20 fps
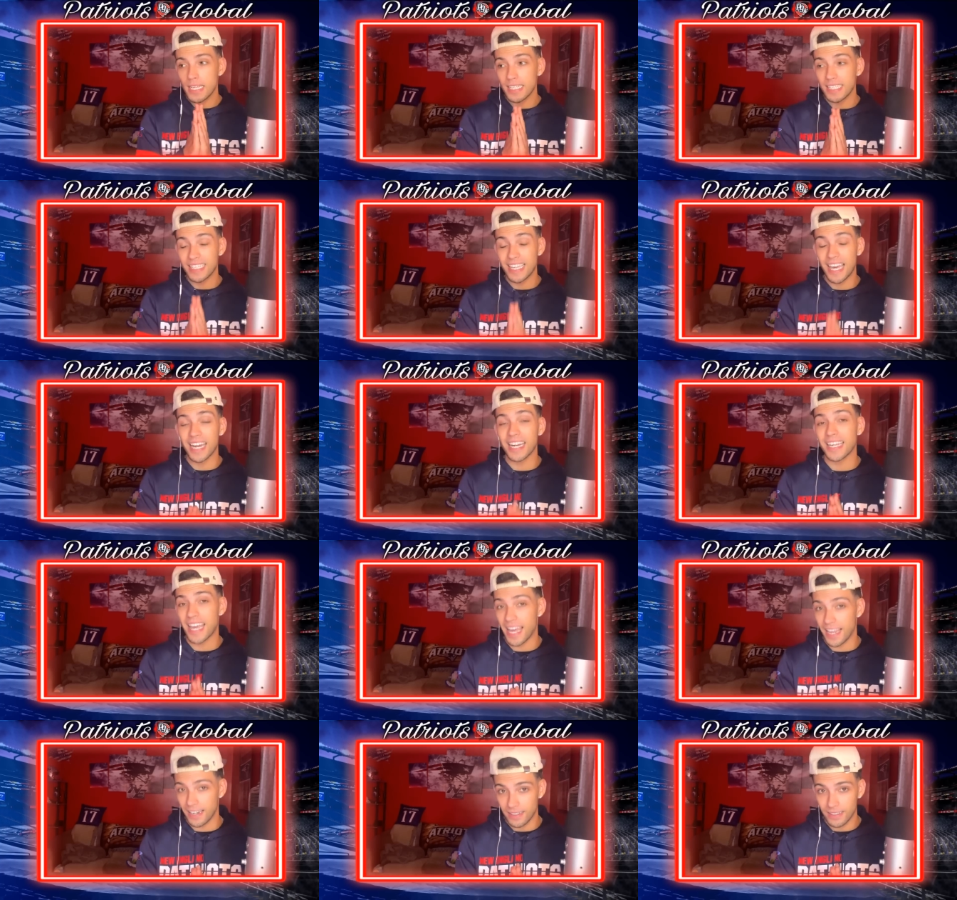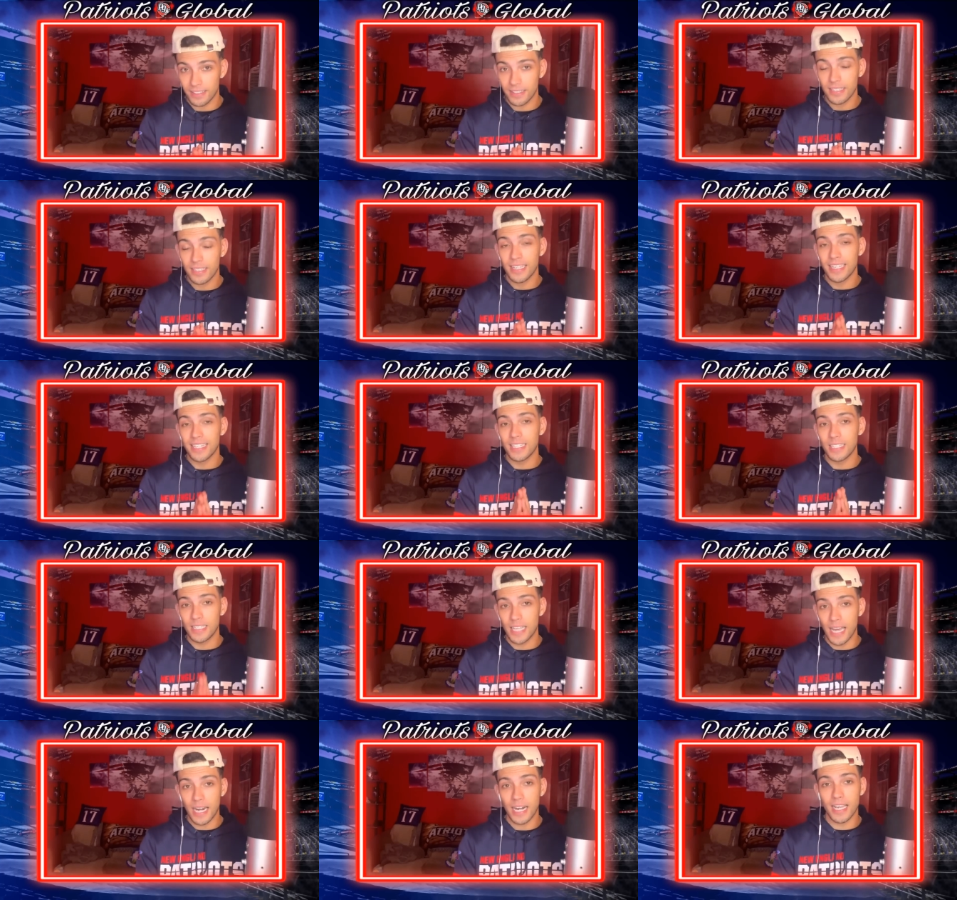yet again
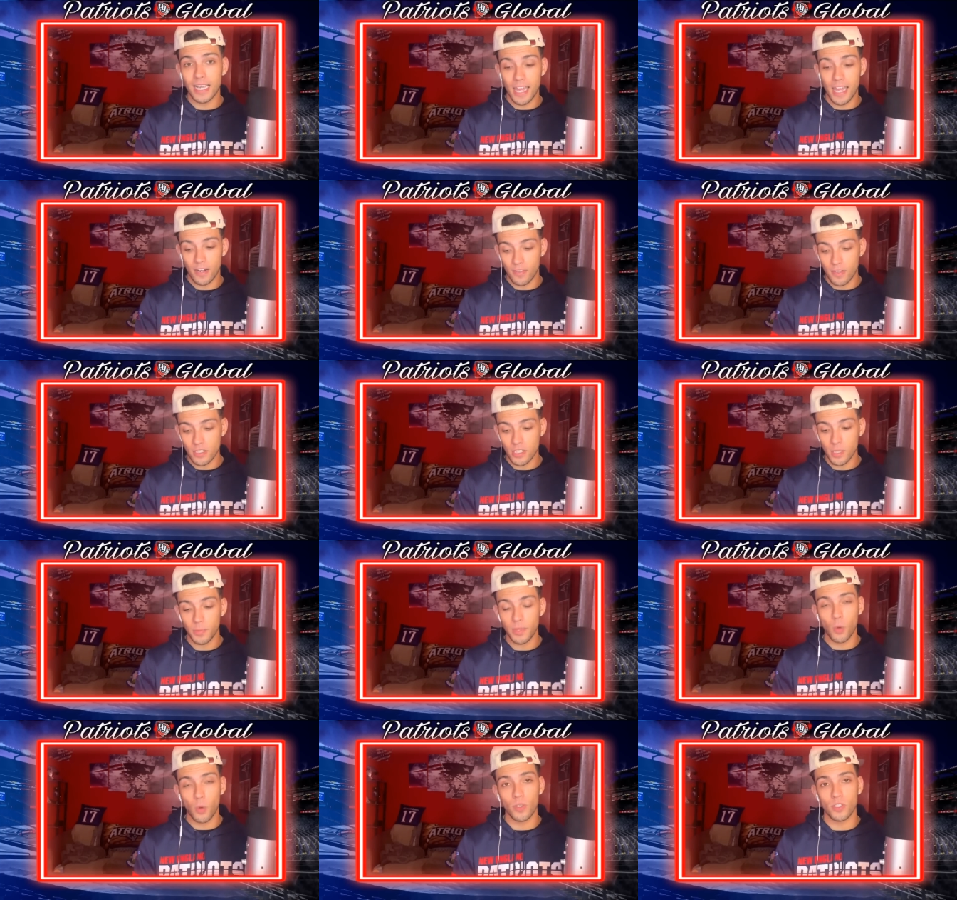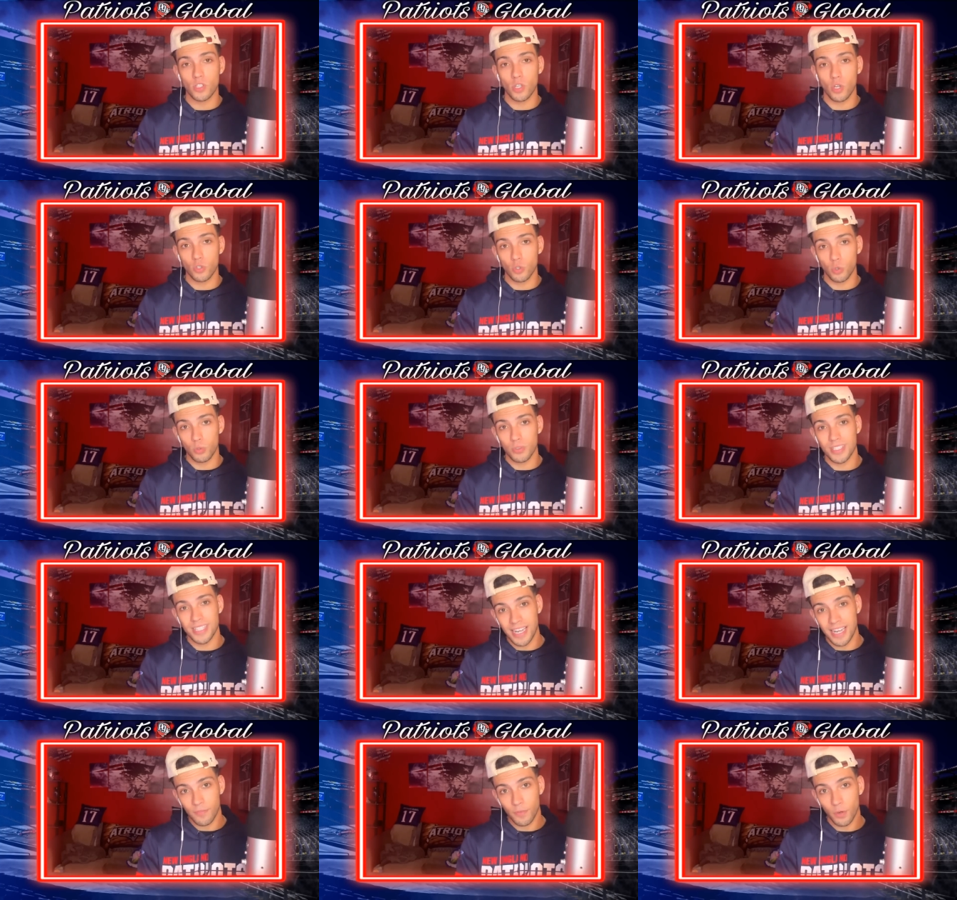yet again, and this is something that we saw towards
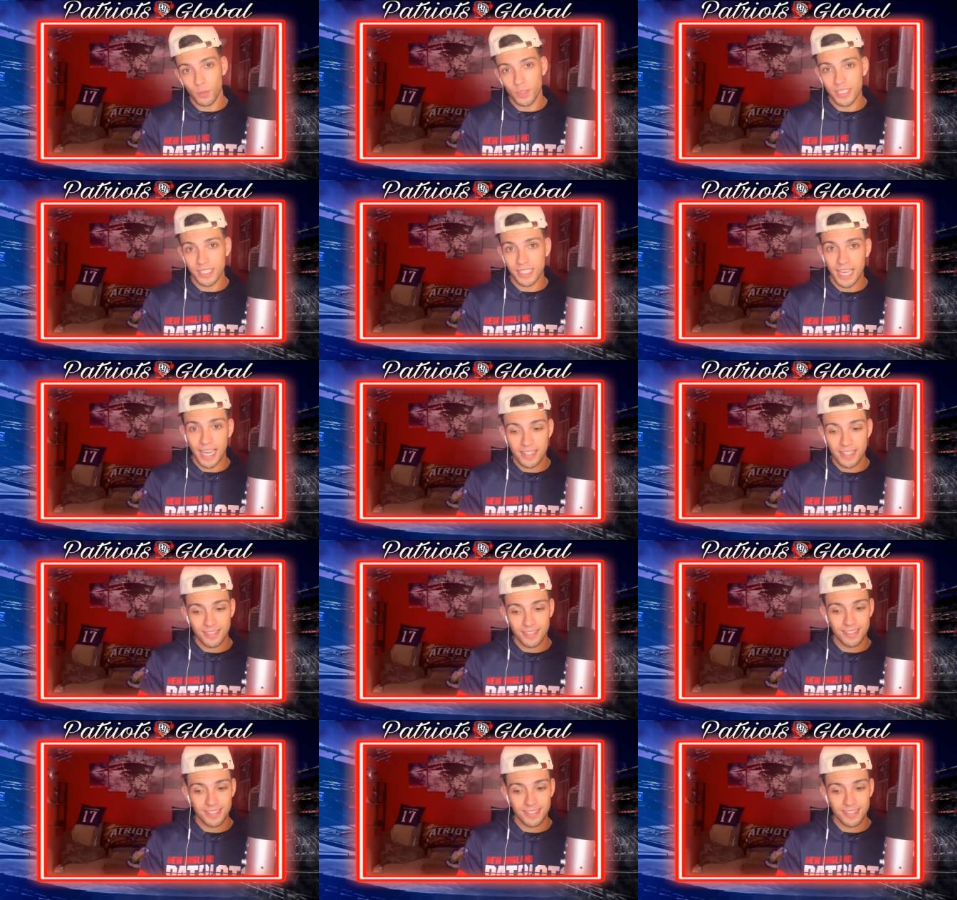the end of OTAs.